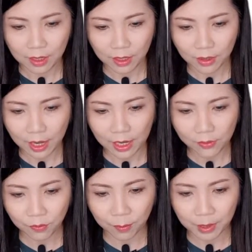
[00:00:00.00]
Okay,
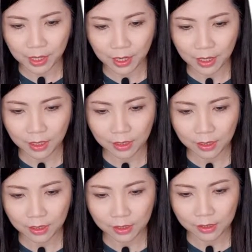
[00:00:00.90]
from here
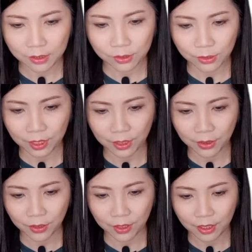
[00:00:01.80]
to
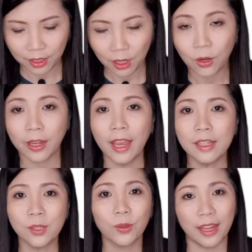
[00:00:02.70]
here. Okay,
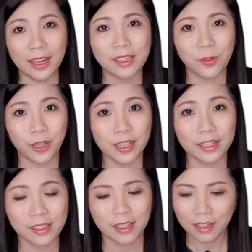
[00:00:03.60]
so that is a
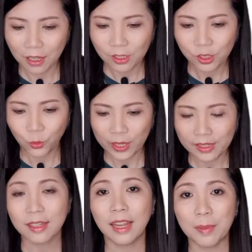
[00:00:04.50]
radius. So what
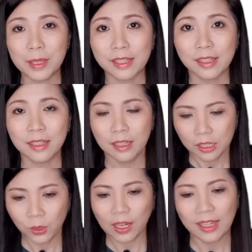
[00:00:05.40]
is a diameter?
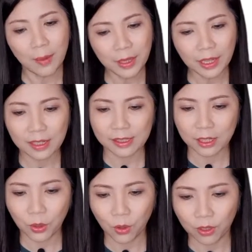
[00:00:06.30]
So a diameter is a
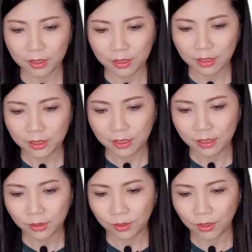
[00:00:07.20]
chord.
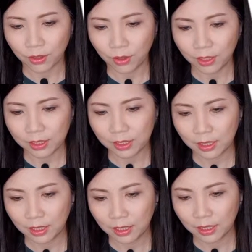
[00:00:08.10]
So a chord,
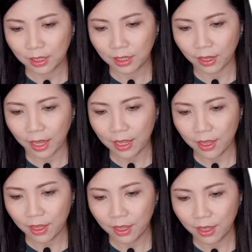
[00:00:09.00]
okay,
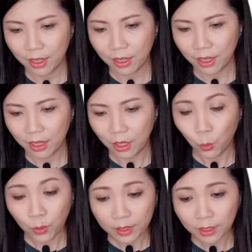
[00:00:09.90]

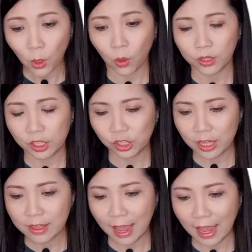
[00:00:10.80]
with the
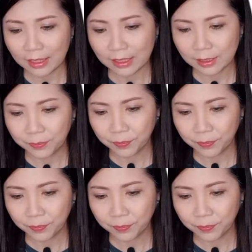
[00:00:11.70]
condition that